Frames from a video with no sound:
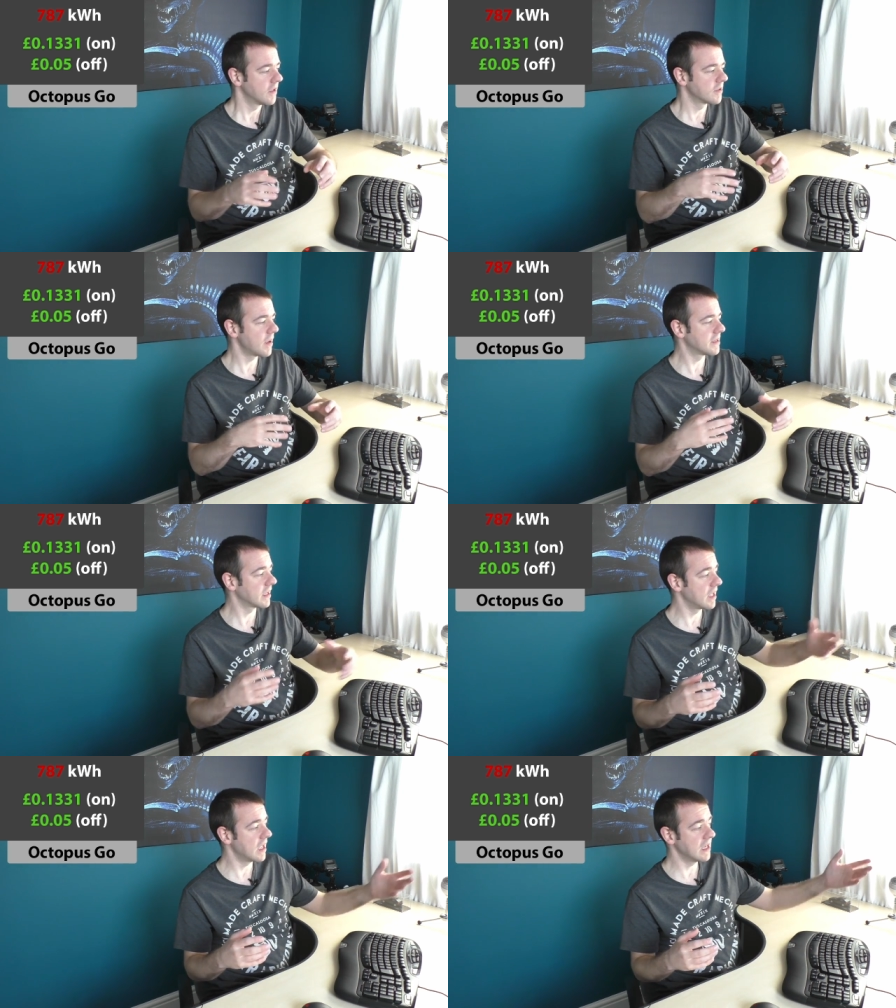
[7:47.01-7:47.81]
So
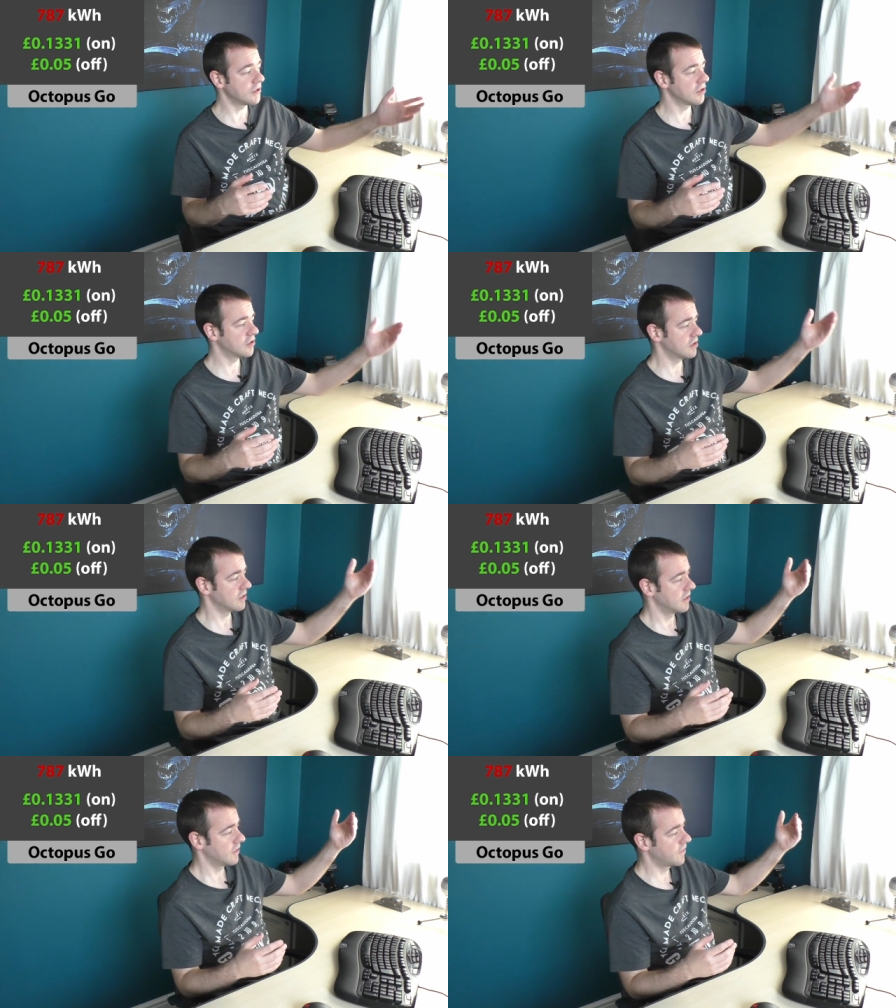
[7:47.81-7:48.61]
basically it's just
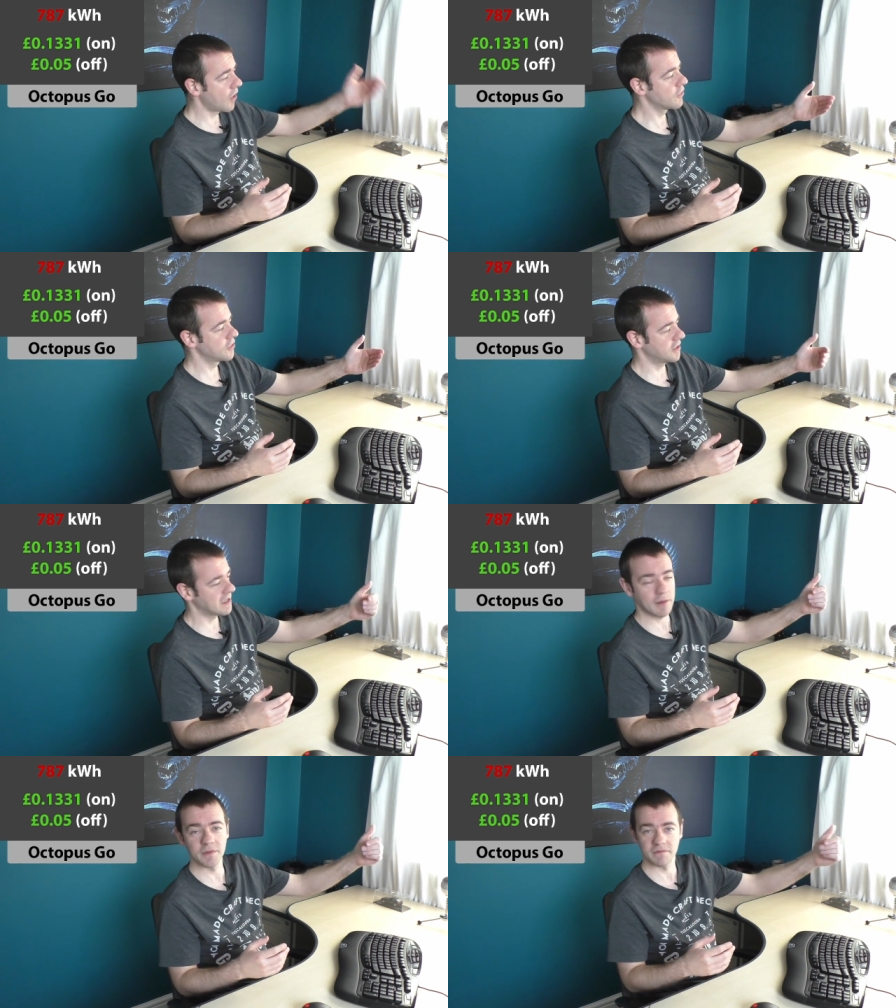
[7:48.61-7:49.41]
400
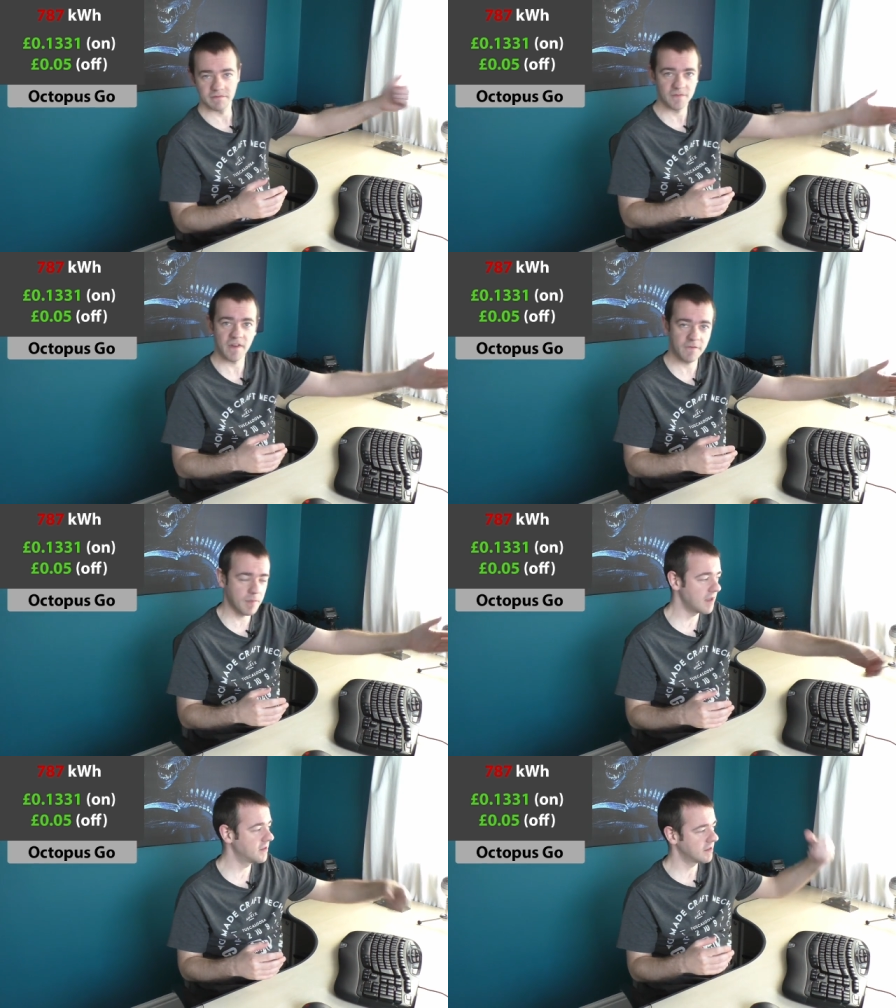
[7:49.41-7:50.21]
times five
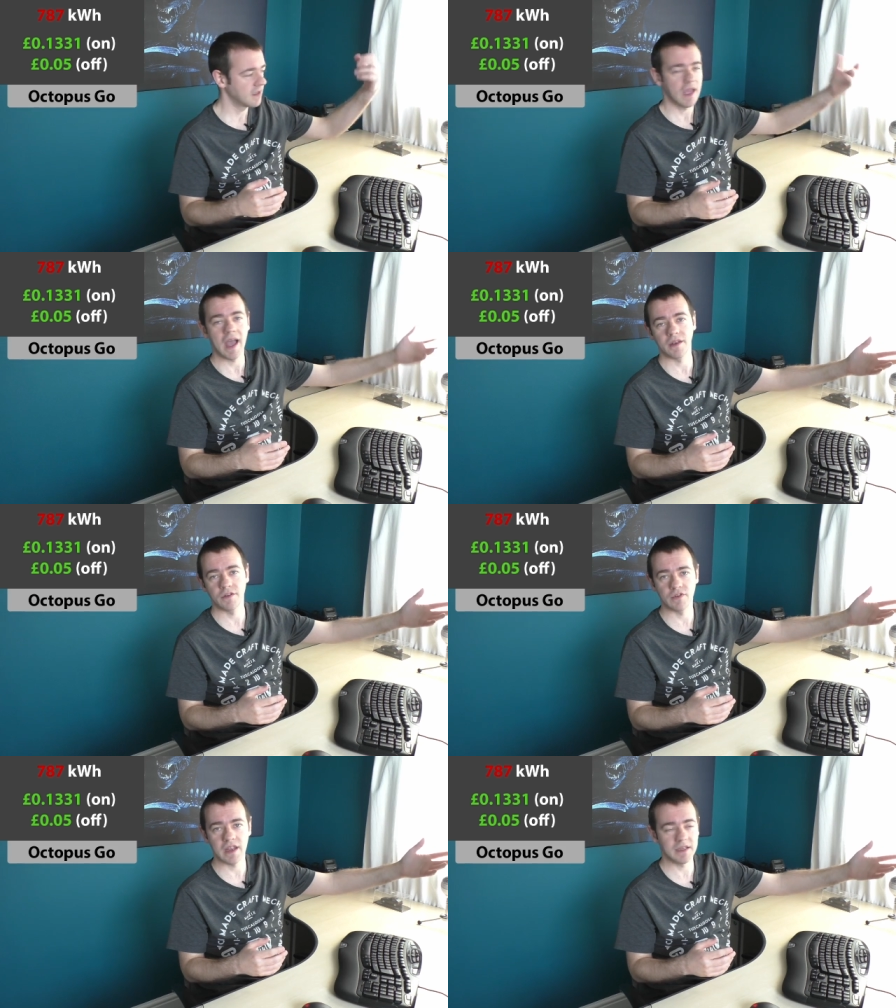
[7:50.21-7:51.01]
pence and
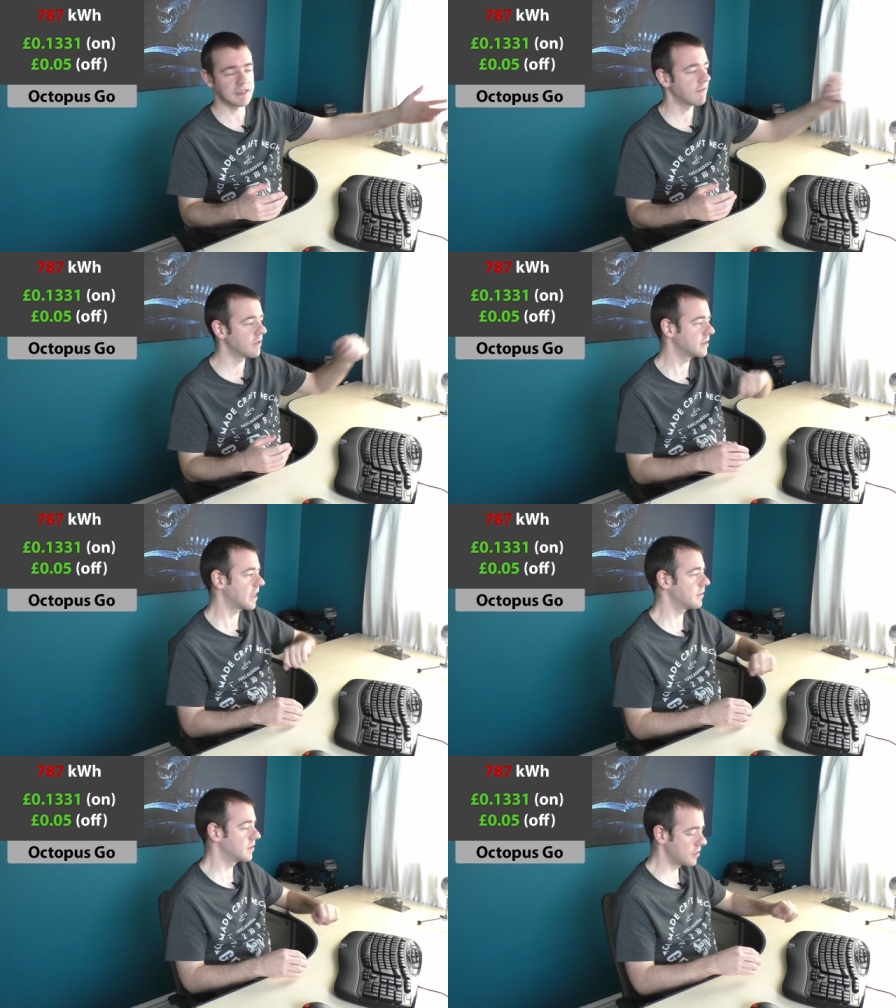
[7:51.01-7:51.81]
387
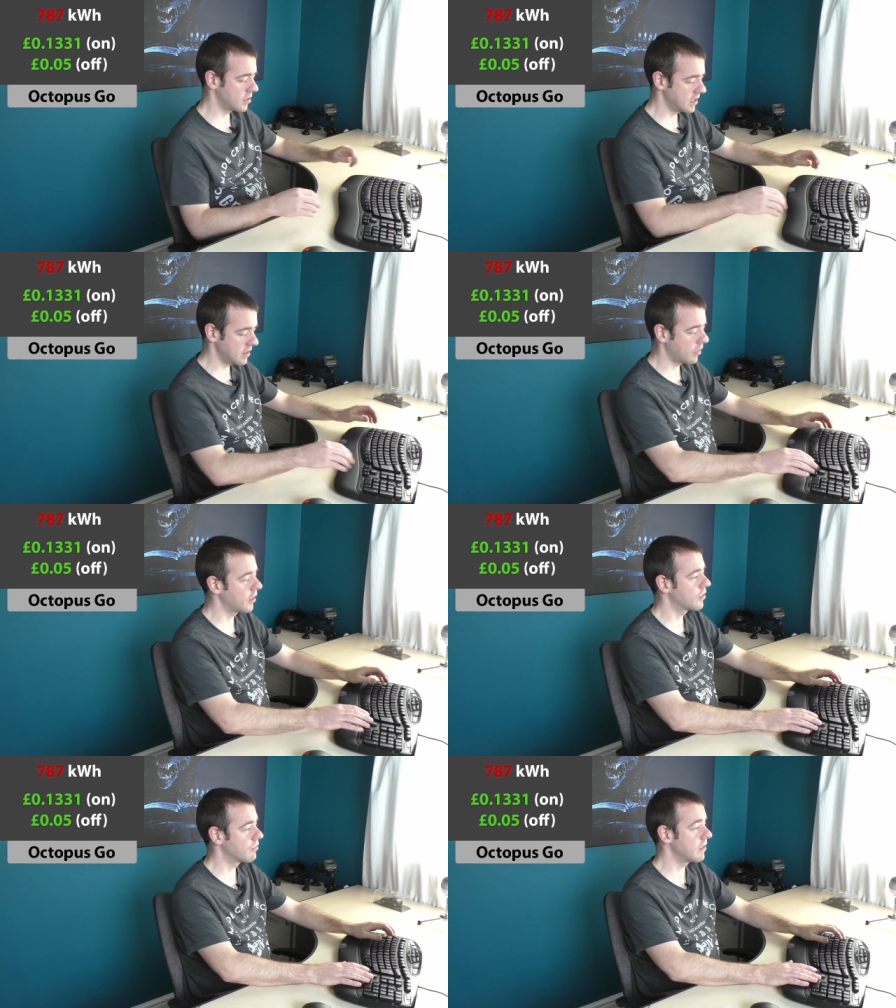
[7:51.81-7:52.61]
times
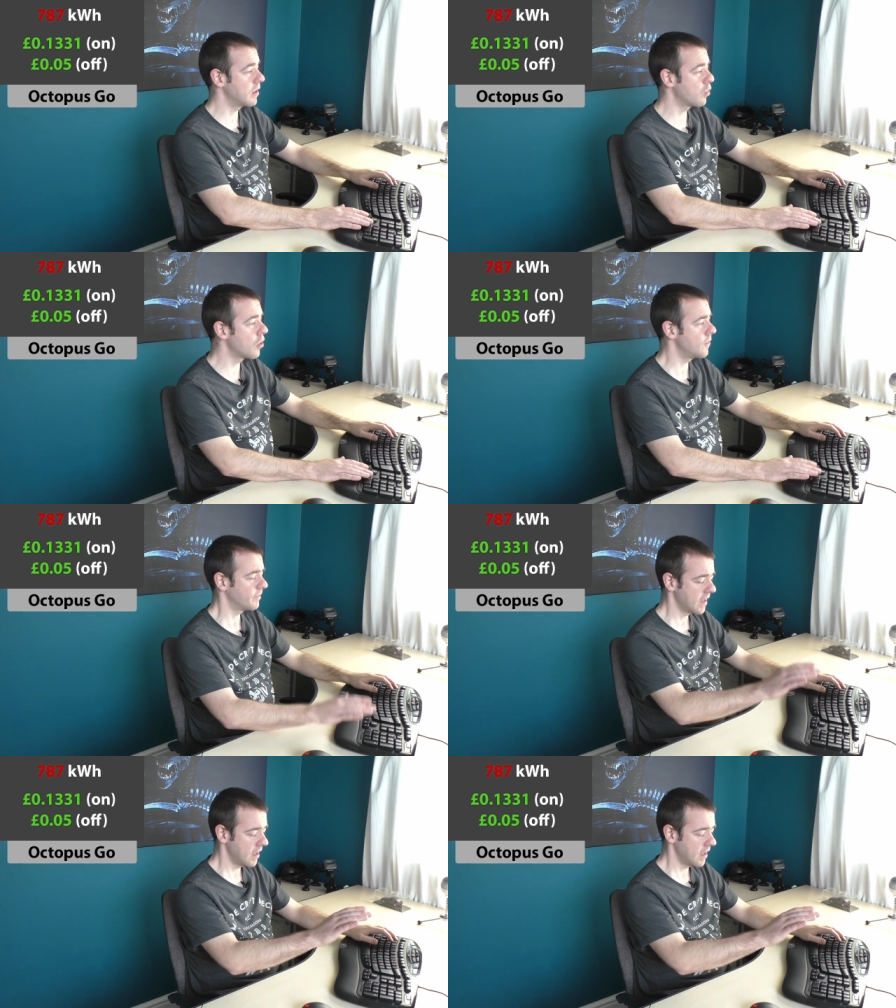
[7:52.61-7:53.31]
13.31.